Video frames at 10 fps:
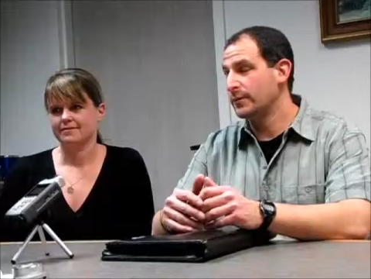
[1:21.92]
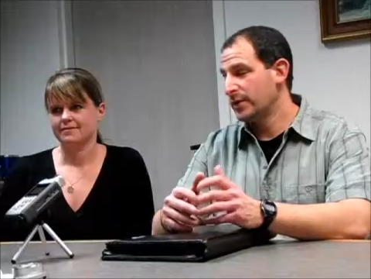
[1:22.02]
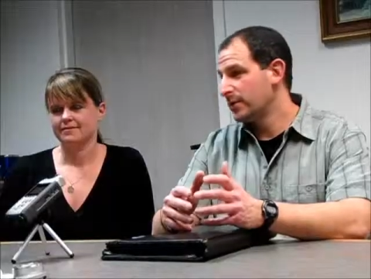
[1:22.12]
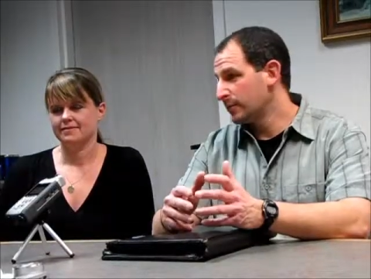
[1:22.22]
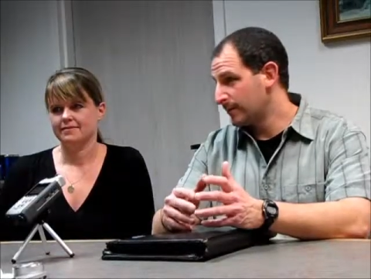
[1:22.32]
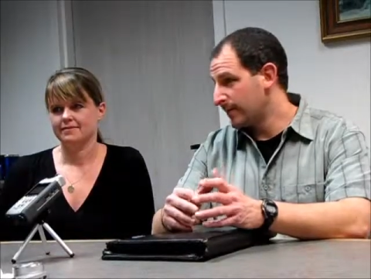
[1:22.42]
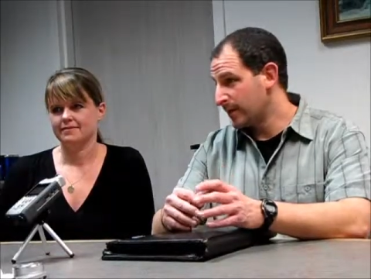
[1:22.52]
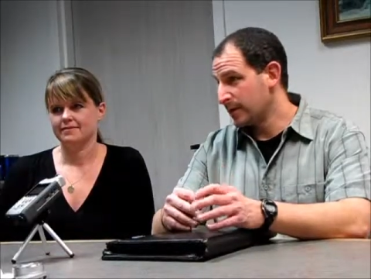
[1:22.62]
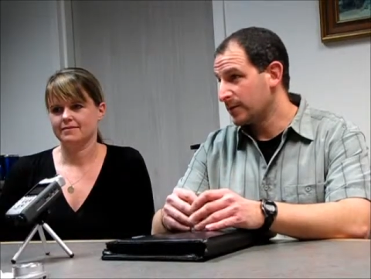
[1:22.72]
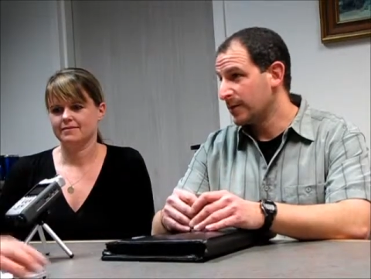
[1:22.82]
Speaker 1: we knew very
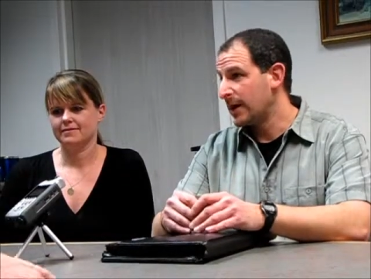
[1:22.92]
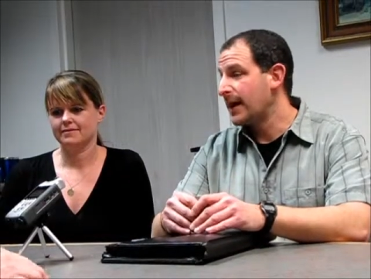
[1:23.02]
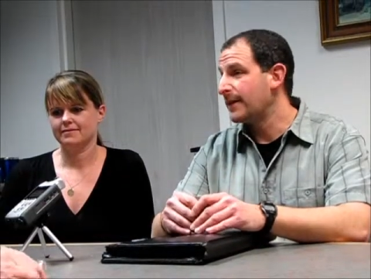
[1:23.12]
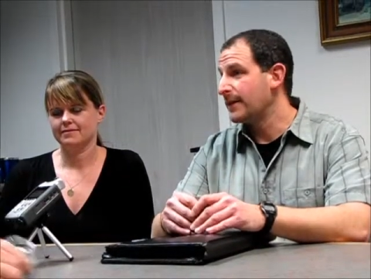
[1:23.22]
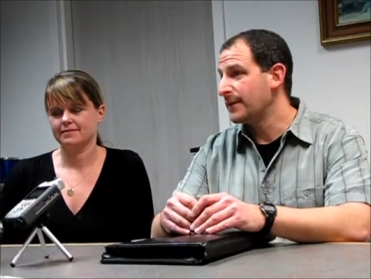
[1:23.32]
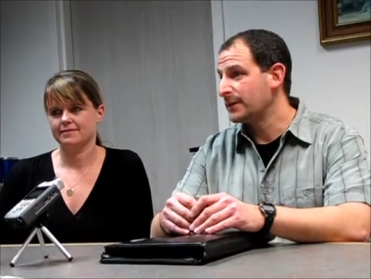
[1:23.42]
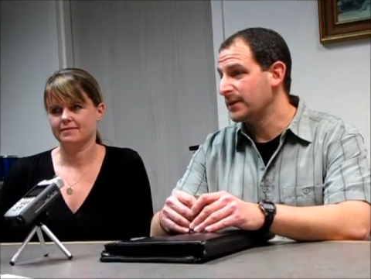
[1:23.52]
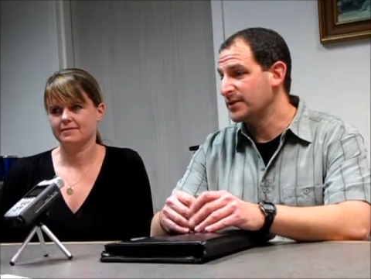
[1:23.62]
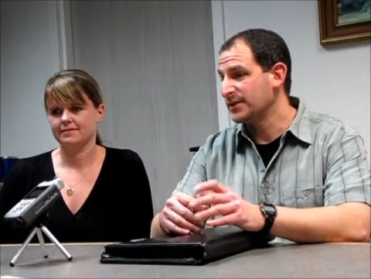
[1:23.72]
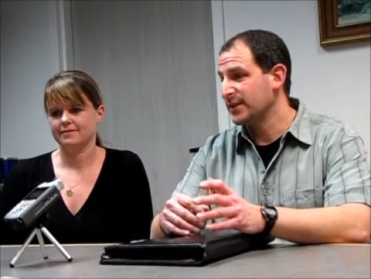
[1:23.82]
early on that the
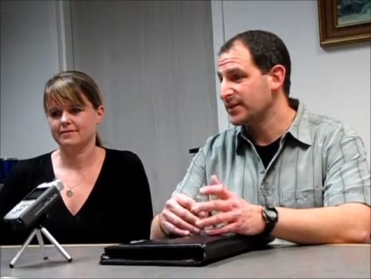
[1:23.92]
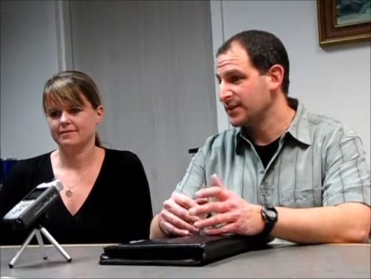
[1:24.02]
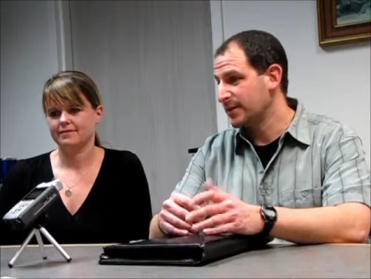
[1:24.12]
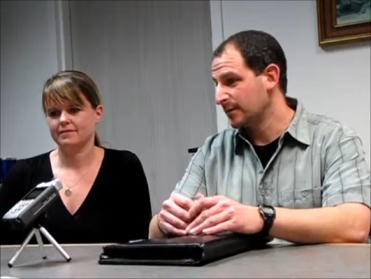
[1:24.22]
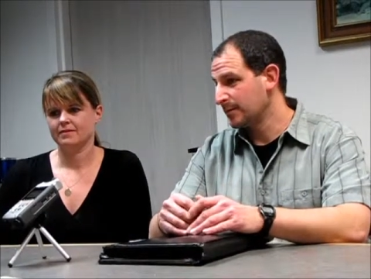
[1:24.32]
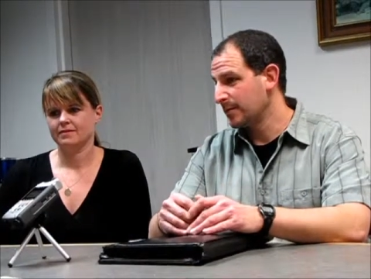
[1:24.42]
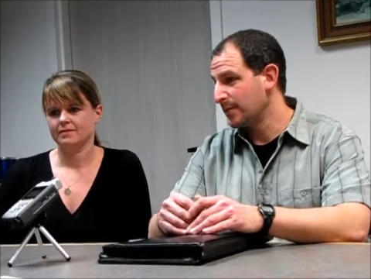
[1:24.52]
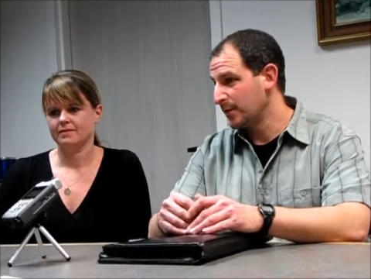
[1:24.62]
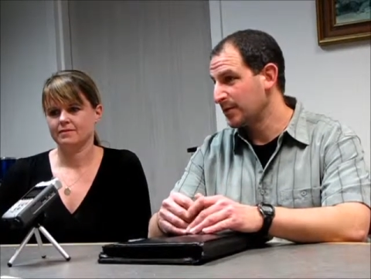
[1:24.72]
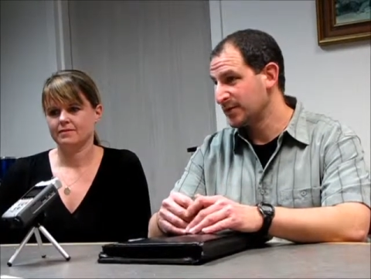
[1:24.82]
legislation they were
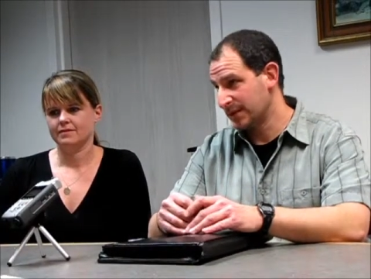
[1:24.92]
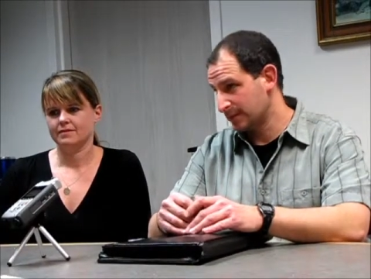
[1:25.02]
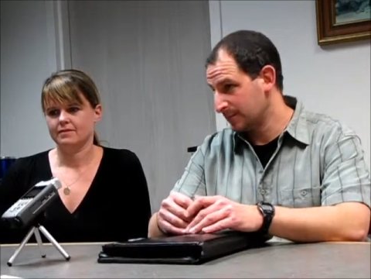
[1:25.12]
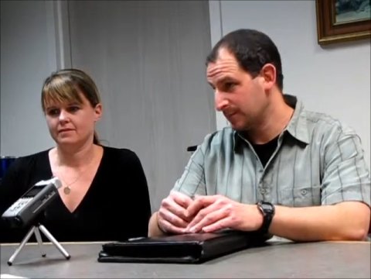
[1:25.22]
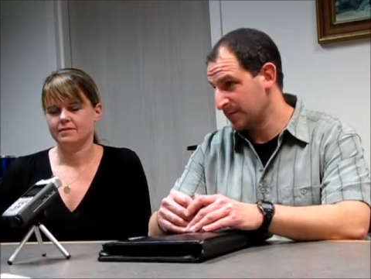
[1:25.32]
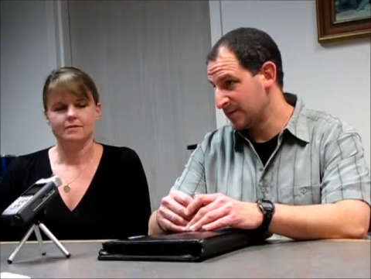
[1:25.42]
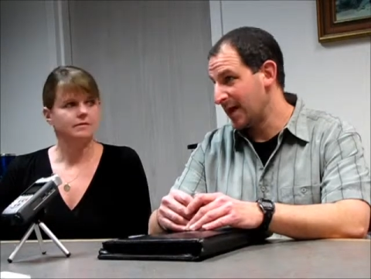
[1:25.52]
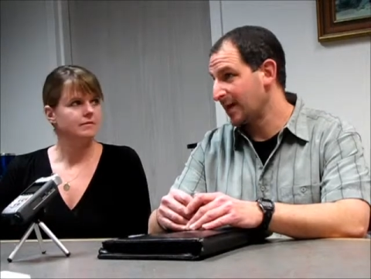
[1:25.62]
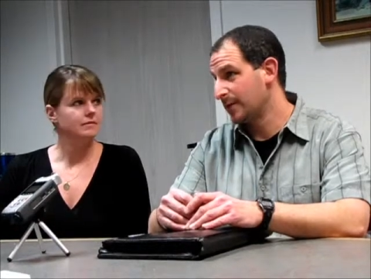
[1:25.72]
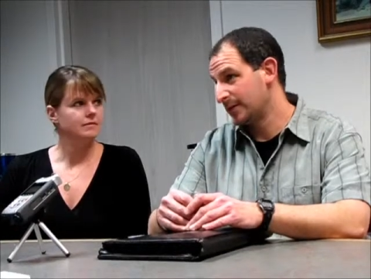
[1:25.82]
proposing was not
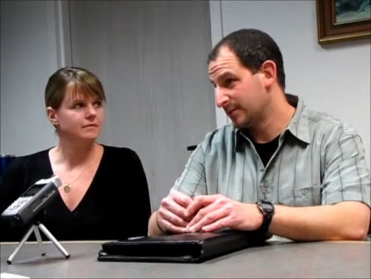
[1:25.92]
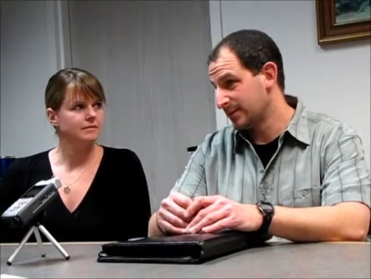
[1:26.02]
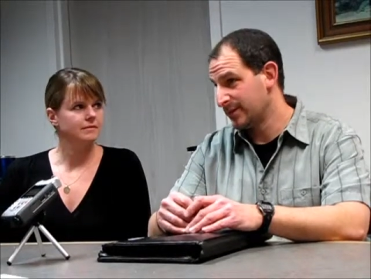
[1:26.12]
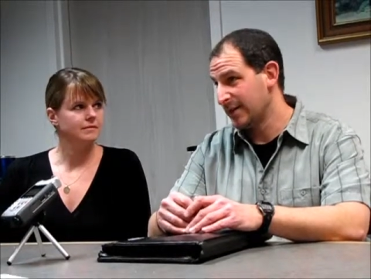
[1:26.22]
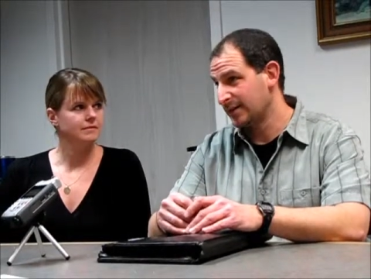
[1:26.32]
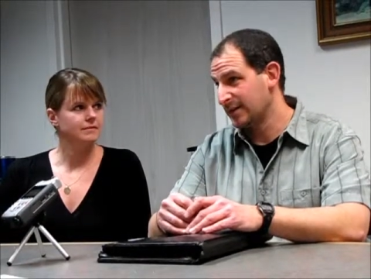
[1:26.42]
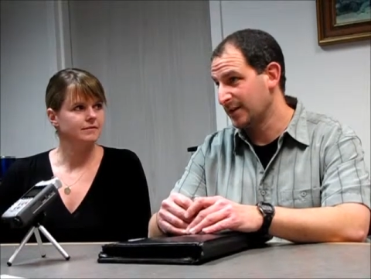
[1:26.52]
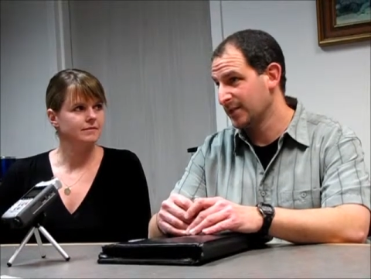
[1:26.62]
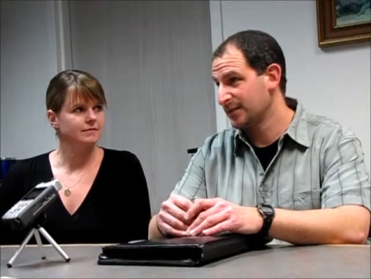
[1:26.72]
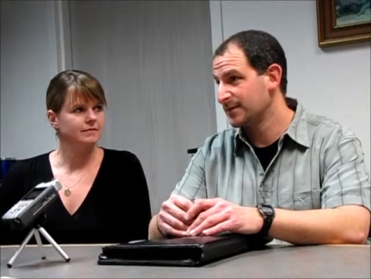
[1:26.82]
going to affect us.
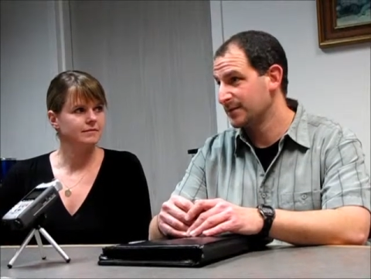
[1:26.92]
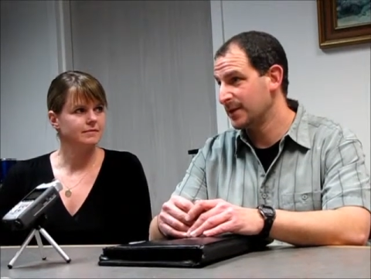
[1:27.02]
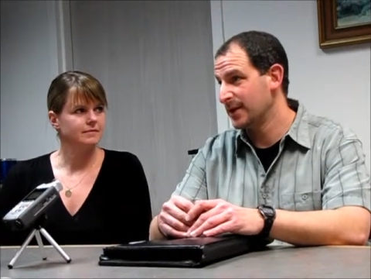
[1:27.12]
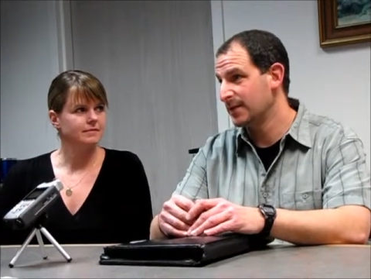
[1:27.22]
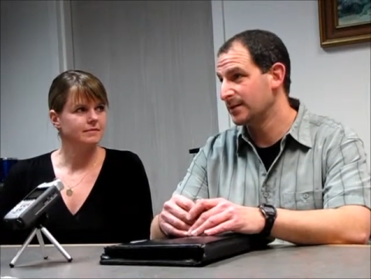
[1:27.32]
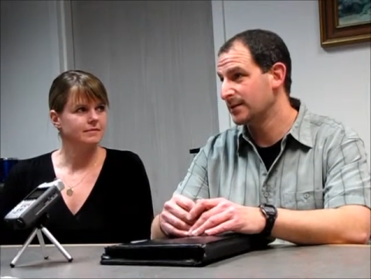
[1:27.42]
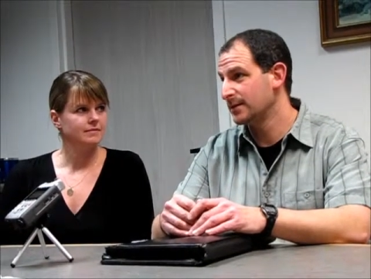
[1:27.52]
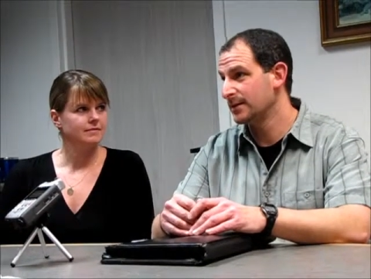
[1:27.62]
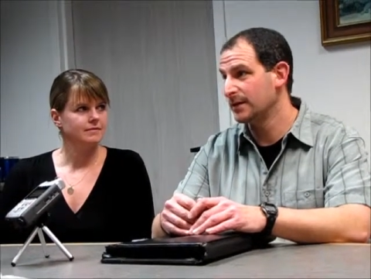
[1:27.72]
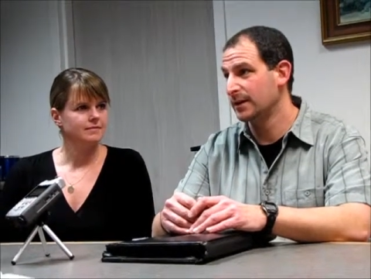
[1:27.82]
The,
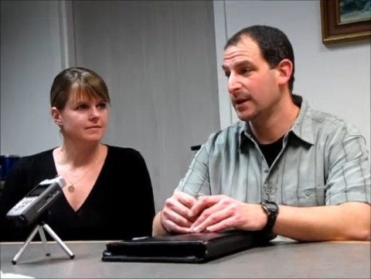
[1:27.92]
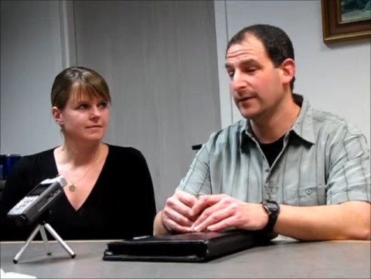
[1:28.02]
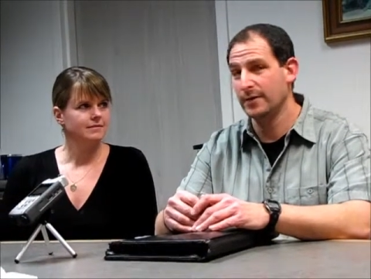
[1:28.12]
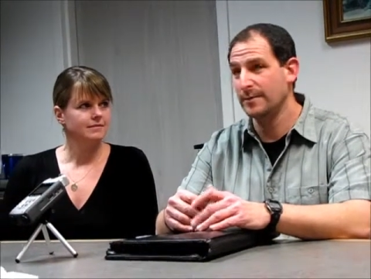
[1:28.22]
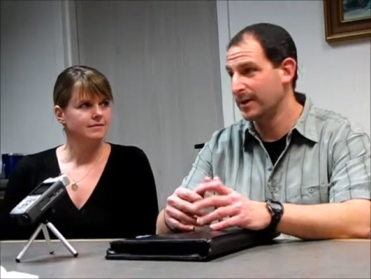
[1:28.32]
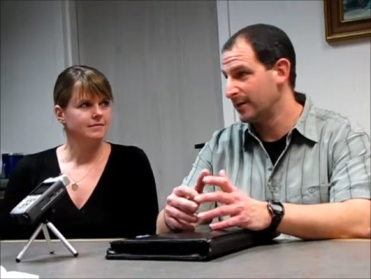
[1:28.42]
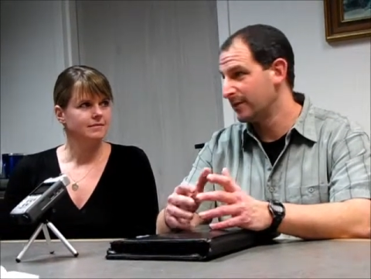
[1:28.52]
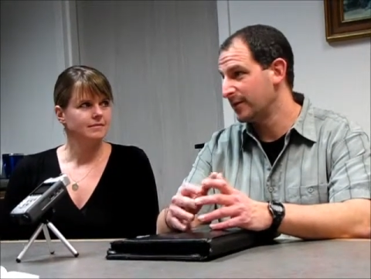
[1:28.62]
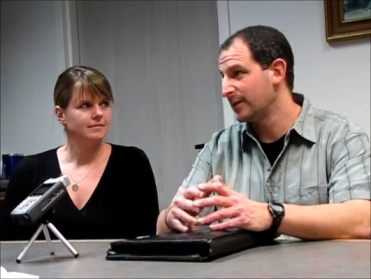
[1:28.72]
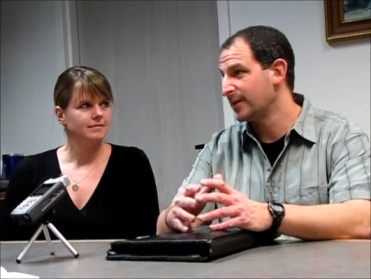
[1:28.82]
the governor made a
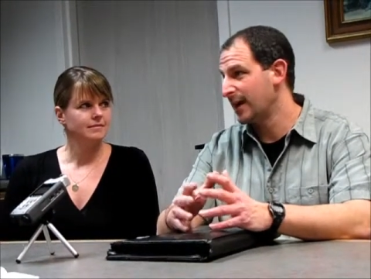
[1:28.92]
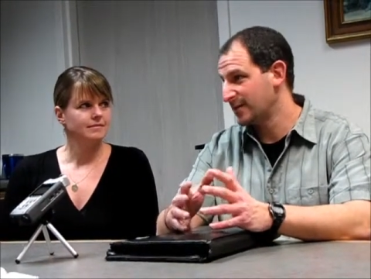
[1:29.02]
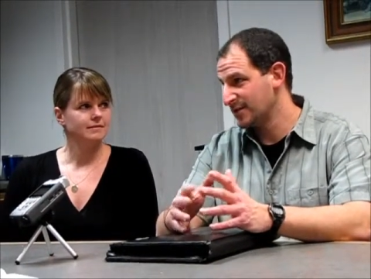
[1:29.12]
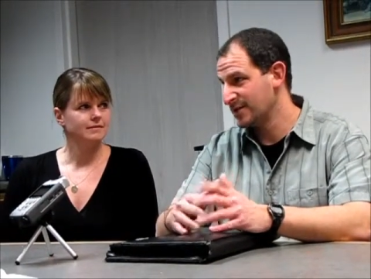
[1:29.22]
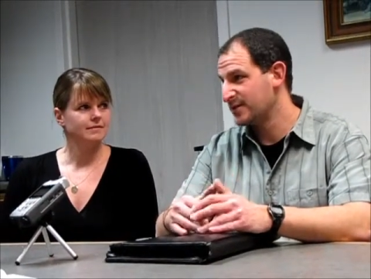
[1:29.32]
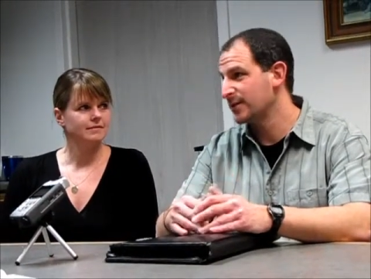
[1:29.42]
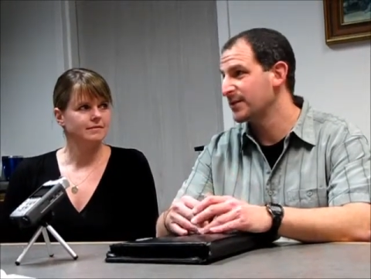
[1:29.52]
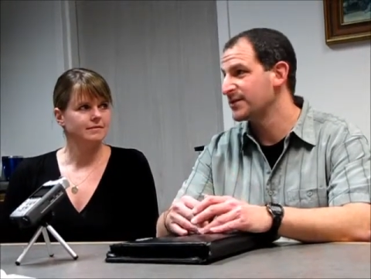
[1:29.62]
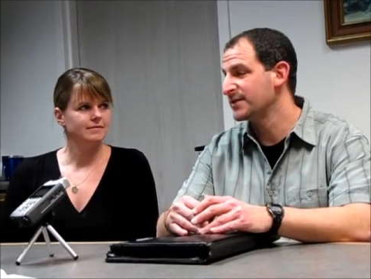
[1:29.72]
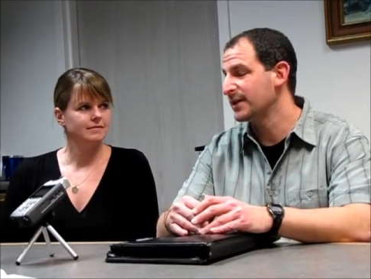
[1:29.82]
very conscious
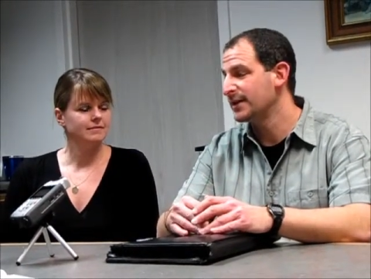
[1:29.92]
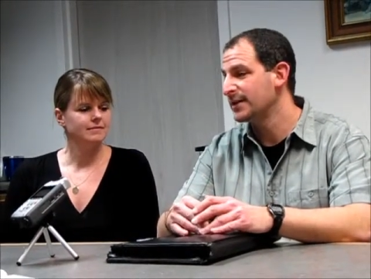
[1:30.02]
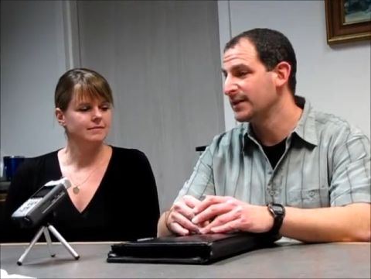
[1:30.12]
choice to